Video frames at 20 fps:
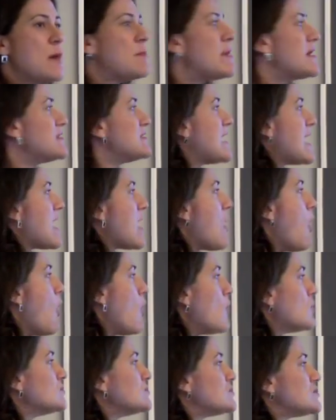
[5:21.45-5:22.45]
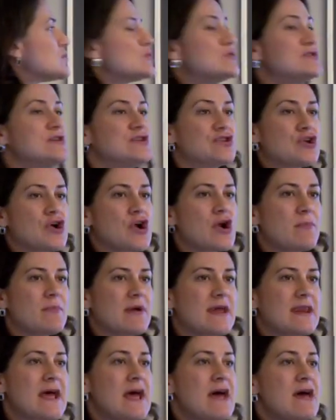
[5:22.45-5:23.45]
but they also
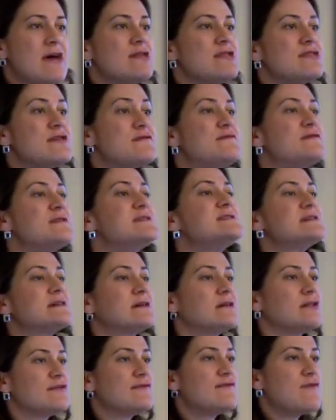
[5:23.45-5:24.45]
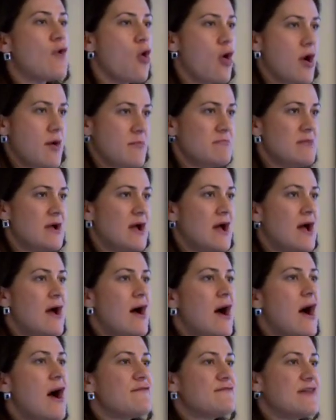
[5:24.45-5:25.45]
determine the physical form
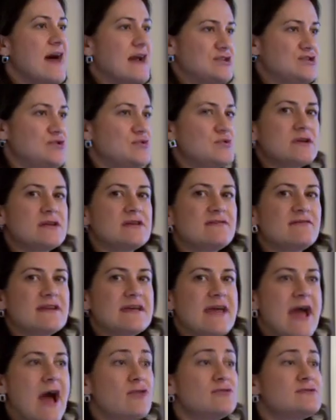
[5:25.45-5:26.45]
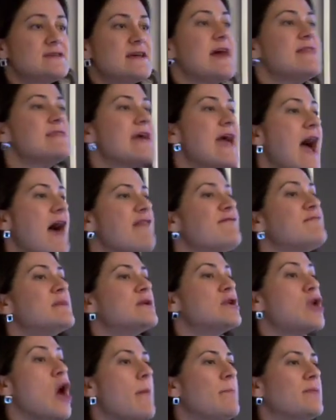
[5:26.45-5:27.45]
of that unit of account, and they have
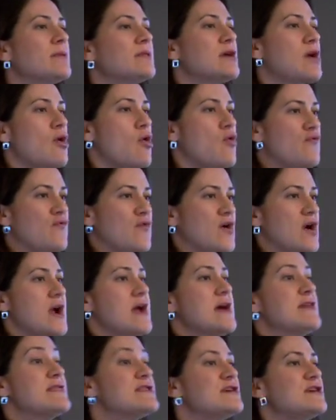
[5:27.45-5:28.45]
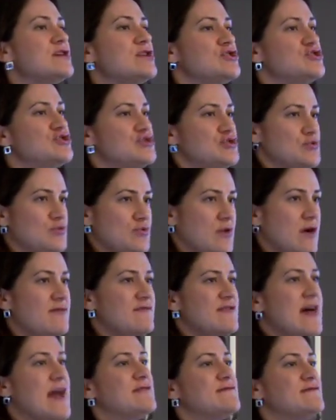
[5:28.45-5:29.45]
monopoly over the issue
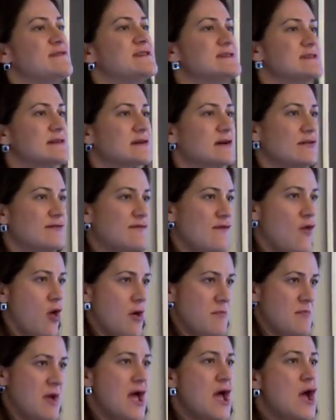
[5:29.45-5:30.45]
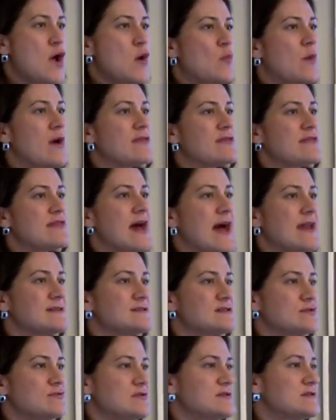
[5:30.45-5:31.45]
of that physical form, whether that
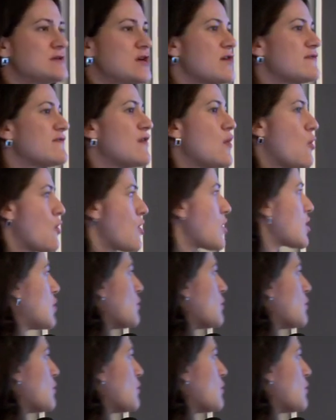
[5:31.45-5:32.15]
is a reserve or a